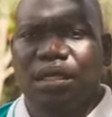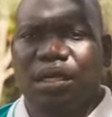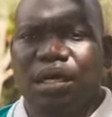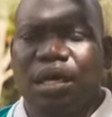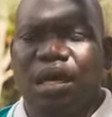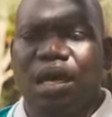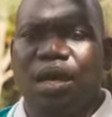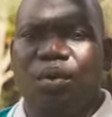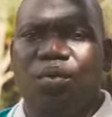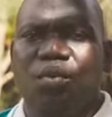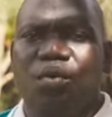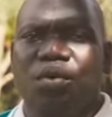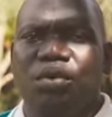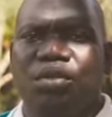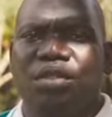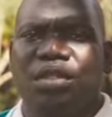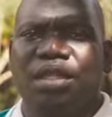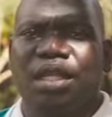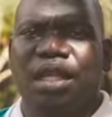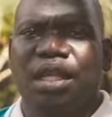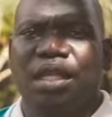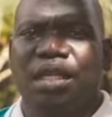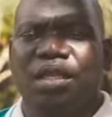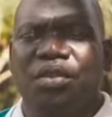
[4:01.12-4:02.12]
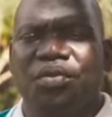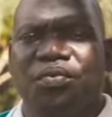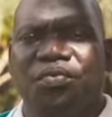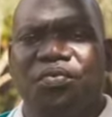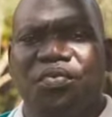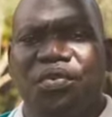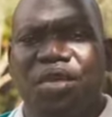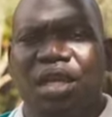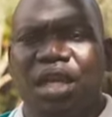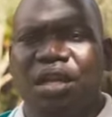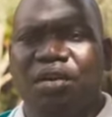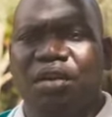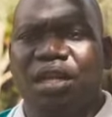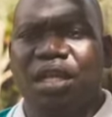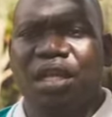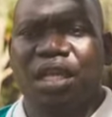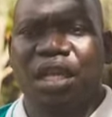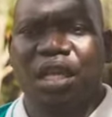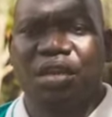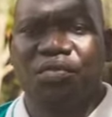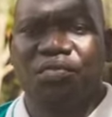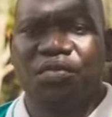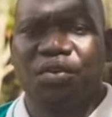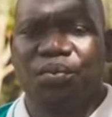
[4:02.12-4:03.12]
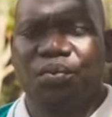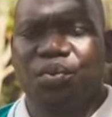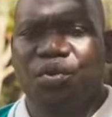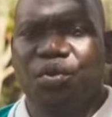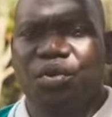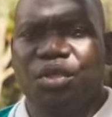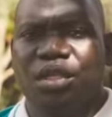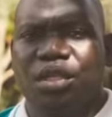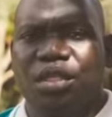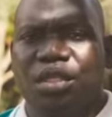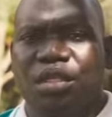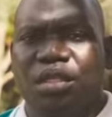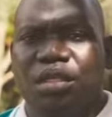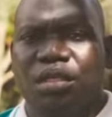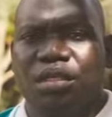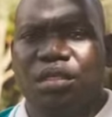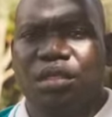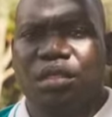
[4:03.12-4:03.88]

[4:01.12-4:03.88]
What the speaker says: I was like fearing everybody.